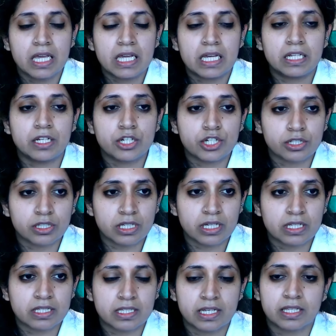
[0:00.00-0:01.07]
Initially,
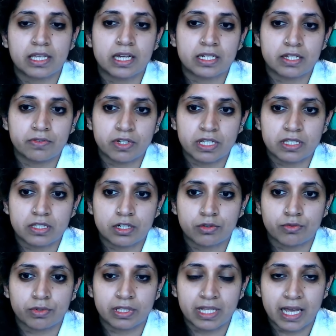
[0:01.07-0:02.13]
it's daily activities that are
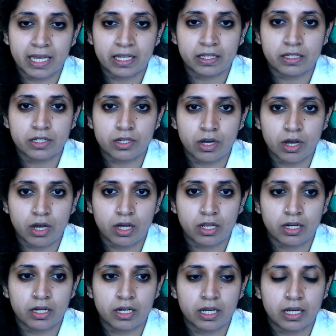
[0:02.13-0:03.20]
reliant
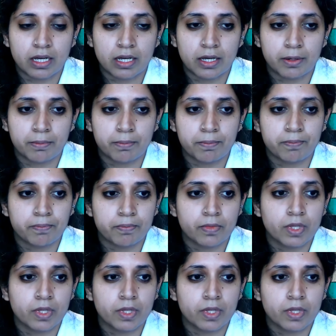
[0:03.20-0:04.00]
on um,